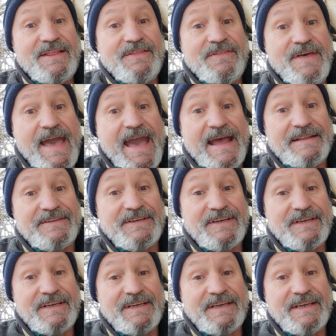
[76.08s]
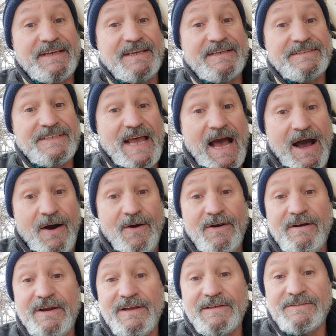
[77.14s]
That is
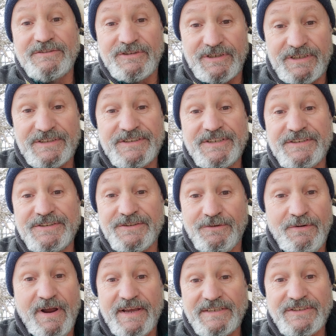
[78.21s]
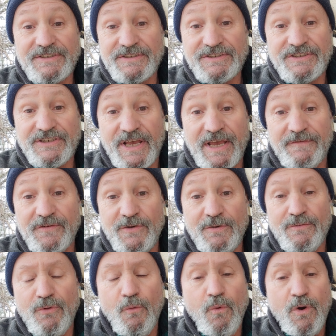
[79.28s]
our Jesus Christ, Savior
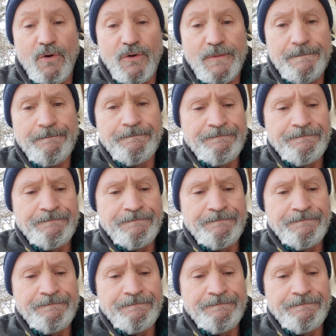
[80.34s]
of the world.